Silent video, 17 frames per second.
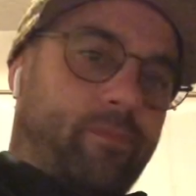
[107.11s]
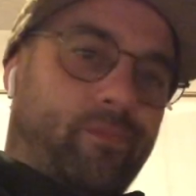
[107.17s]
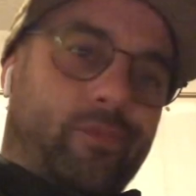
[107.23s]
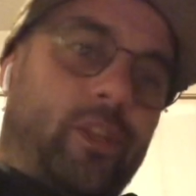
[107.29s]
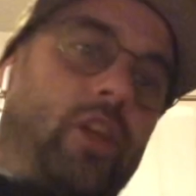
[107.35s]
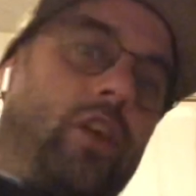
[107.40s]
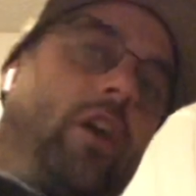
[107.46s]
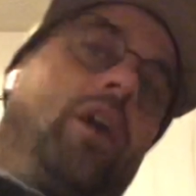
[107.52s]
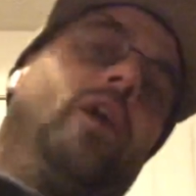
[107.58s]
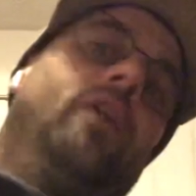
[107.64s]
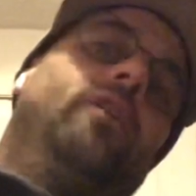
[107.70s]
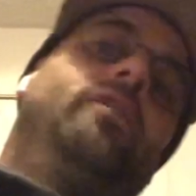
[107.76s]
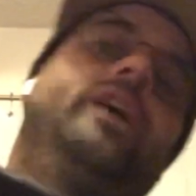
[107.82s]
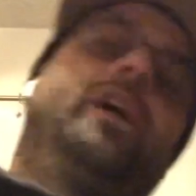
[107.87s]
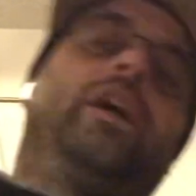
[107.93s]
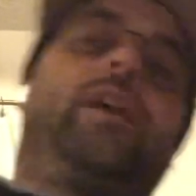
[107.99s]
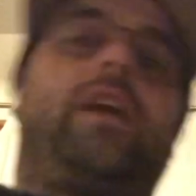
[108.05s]
you know, oh
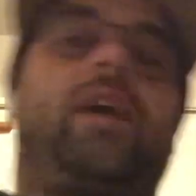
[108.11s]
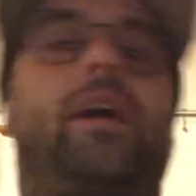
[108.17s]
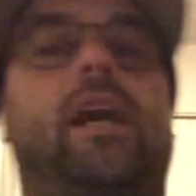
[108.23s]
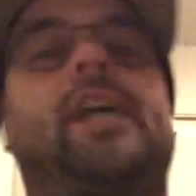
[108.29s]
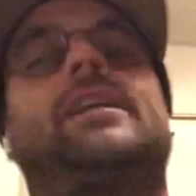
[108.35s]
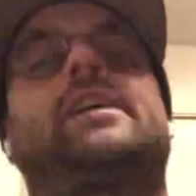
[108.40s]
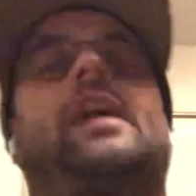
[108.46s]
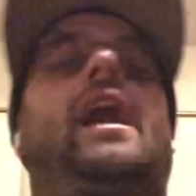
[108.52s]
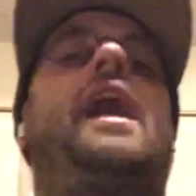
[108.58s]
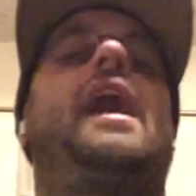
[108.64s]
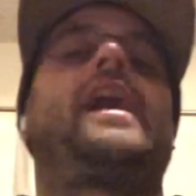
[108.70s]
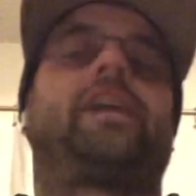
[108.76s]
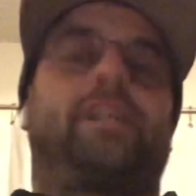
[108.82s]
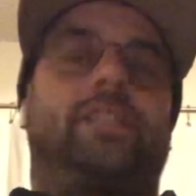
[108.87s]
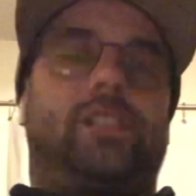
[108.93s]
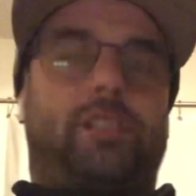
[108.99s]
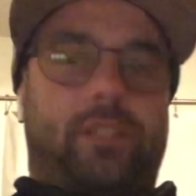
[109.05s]
yeah, yeah, I, I
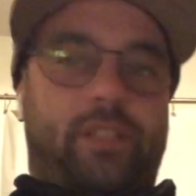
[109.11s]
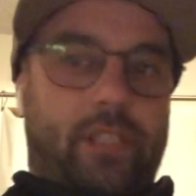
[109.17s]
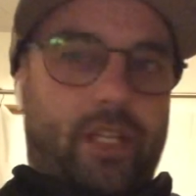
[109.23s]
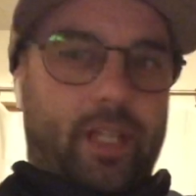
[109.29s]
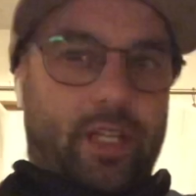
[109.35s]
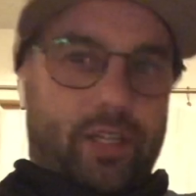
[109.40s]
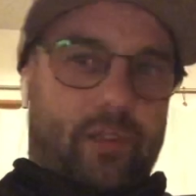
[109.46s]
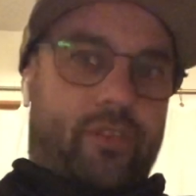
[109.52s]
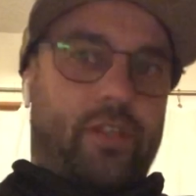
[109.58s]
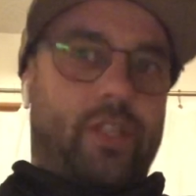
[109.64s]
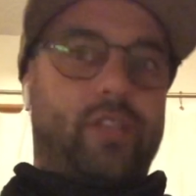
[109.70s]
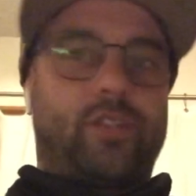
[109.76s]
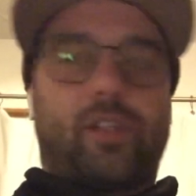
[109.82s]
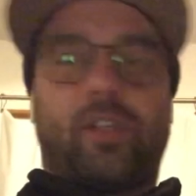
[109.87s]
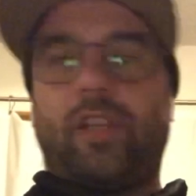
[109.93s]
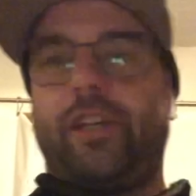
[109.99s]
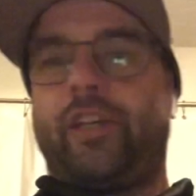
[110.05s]
can see it
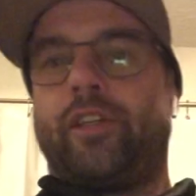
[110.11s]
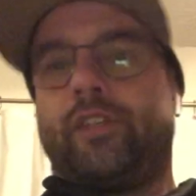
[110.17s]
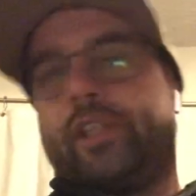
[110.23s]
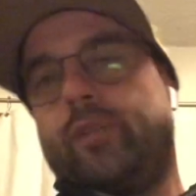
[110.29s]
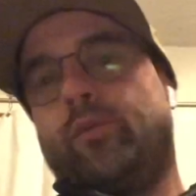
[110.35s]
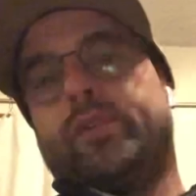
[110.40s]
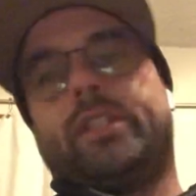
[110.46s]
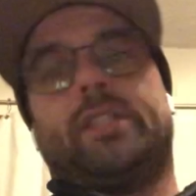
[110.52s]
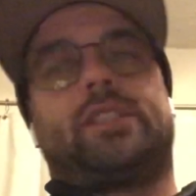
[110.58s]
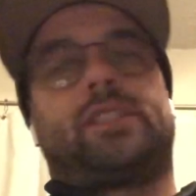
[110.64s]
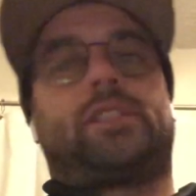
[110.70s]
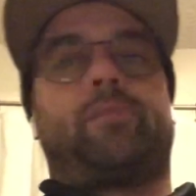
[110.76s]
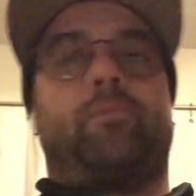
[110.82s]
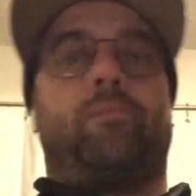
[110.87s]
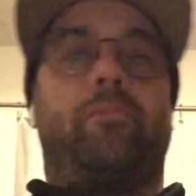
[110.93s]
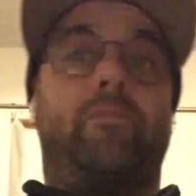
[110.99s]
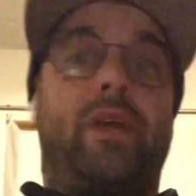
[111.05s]
just clearly with this
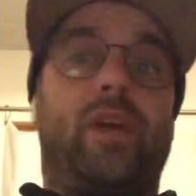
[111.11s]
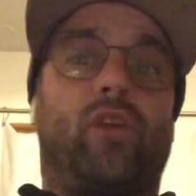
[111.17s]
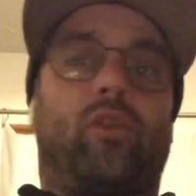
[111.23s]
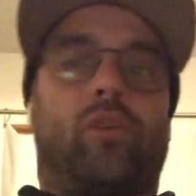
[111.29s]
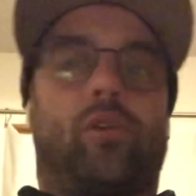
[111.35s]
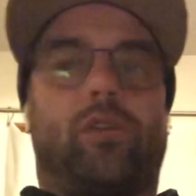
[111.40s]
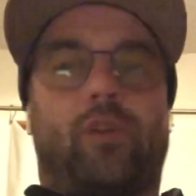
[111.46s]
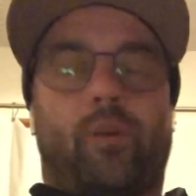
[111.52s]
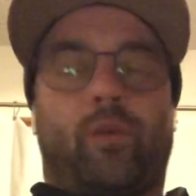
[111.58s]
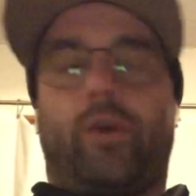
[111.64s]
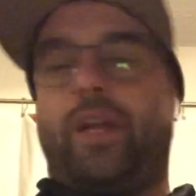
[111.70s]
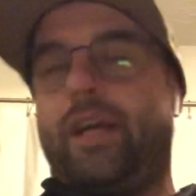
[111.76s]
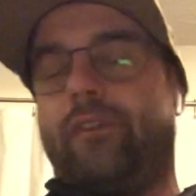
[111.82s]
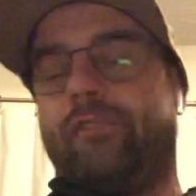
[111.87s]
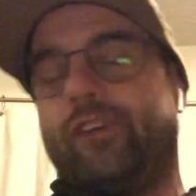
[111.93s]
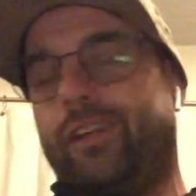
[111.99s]
mirror or whatever.